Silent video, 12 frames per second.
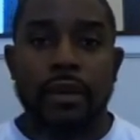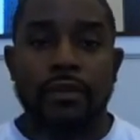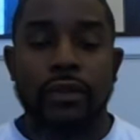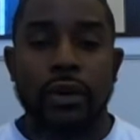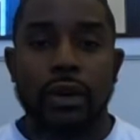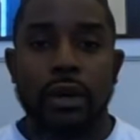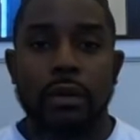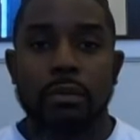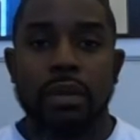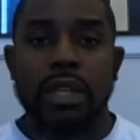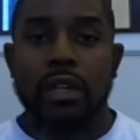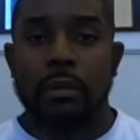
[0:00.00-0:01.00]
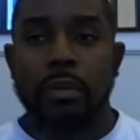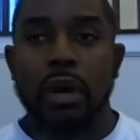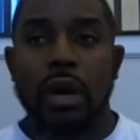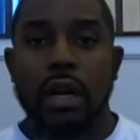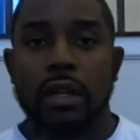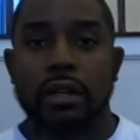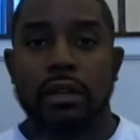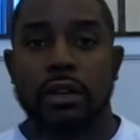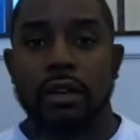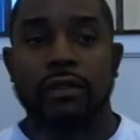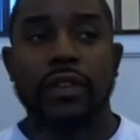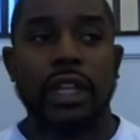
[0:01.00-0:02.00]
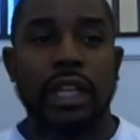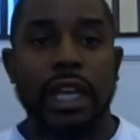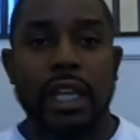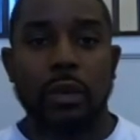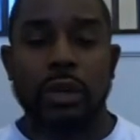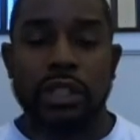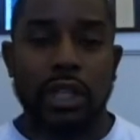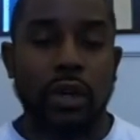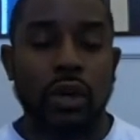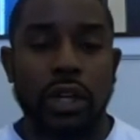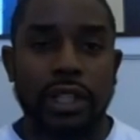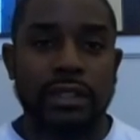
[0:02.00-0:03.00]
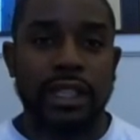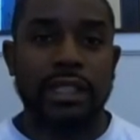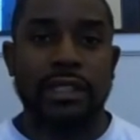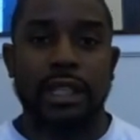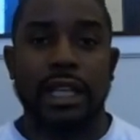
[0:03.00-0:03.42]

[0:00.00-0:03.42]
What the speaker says: for being a part or affiliated with their organization,